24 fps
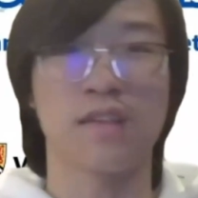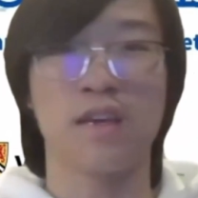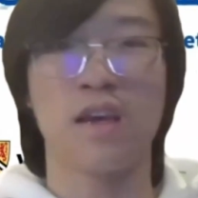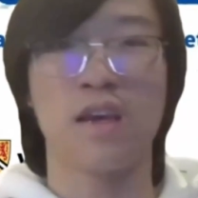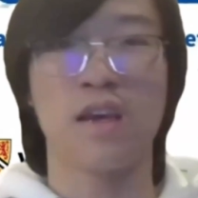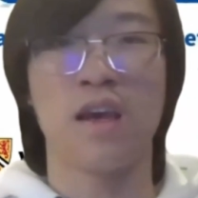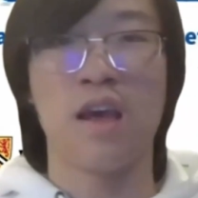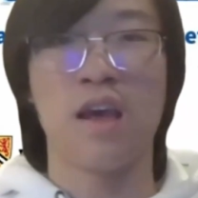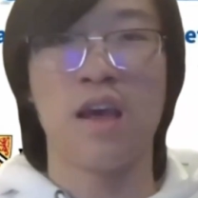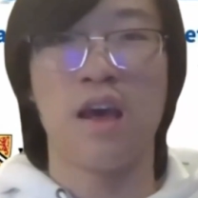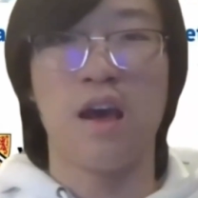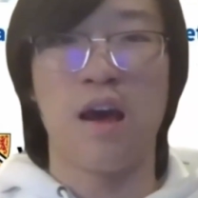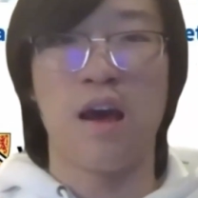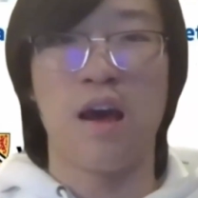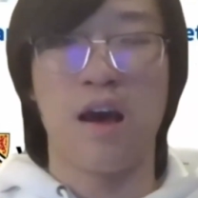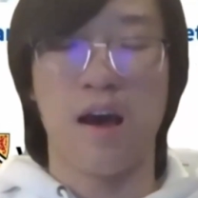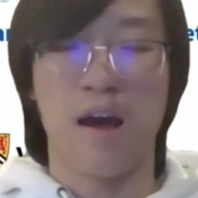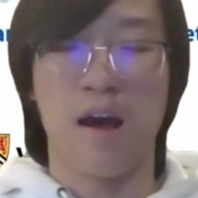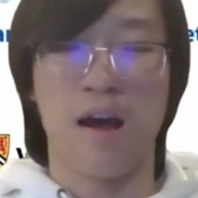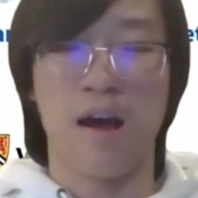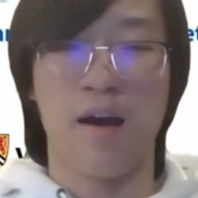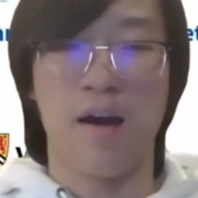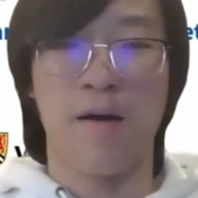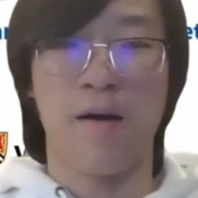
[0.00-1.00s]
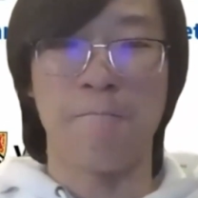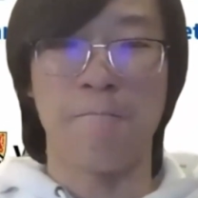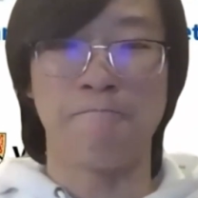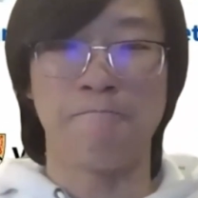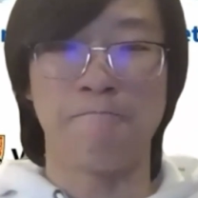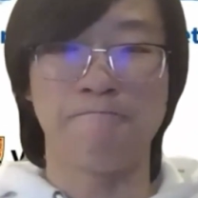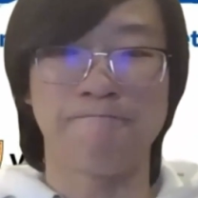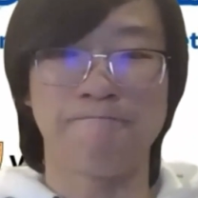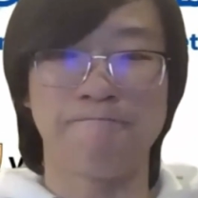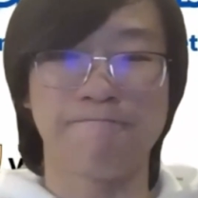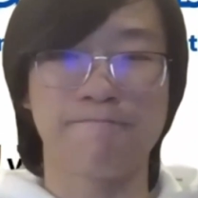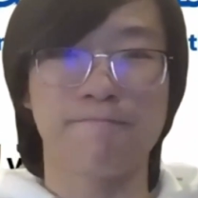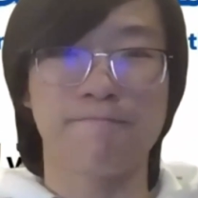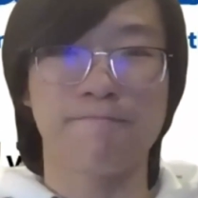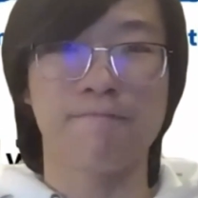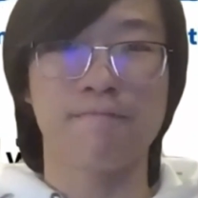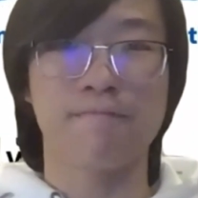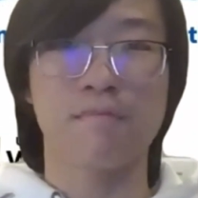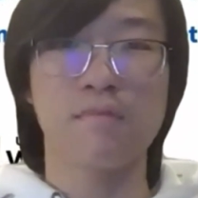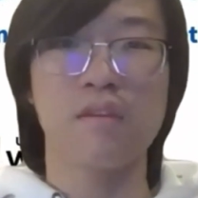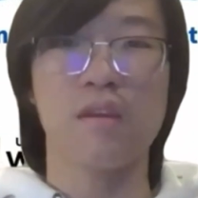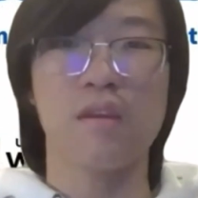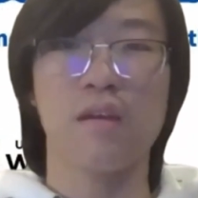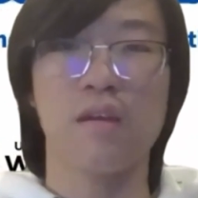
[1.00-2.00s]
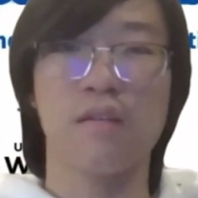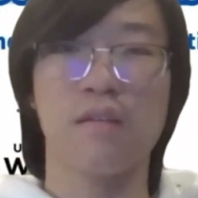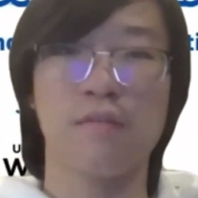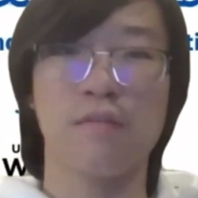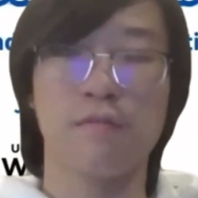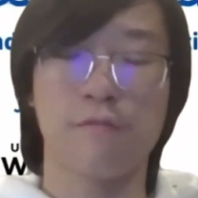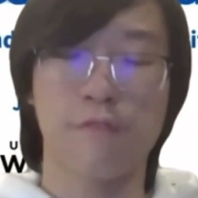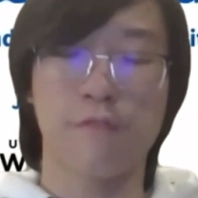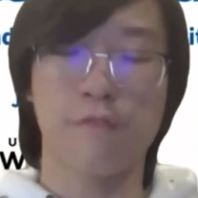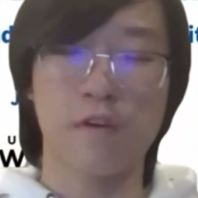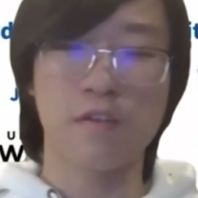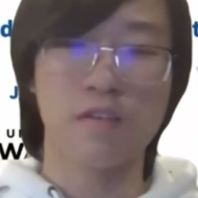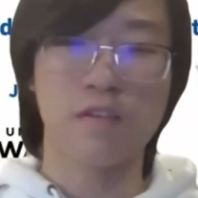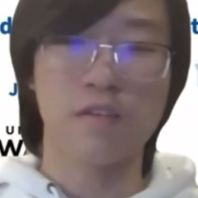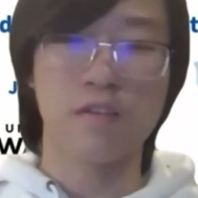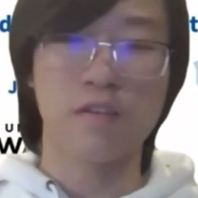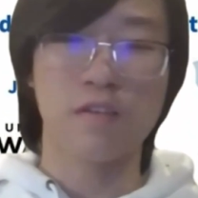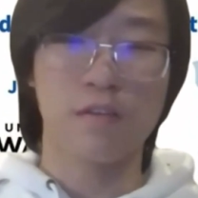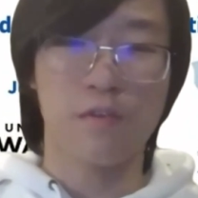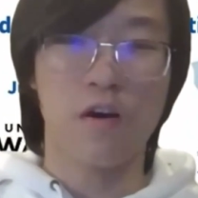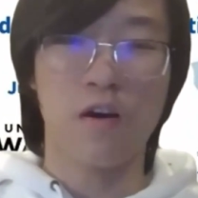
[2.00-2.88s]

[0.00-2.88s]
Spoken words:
Um, First of all,